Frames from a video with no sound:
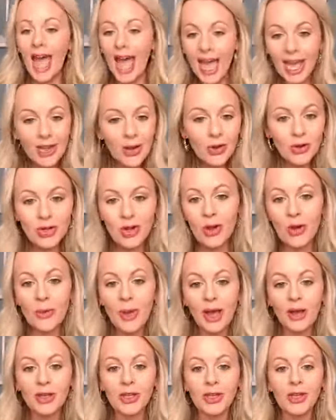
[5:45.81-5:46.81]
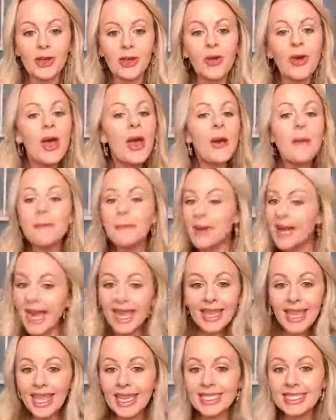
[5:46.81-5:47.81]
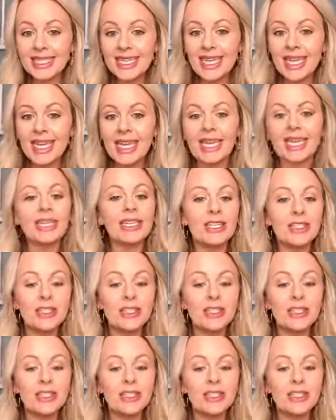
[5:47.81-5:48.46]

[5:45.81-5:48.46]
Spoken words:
I don't know about you, but I like to eat.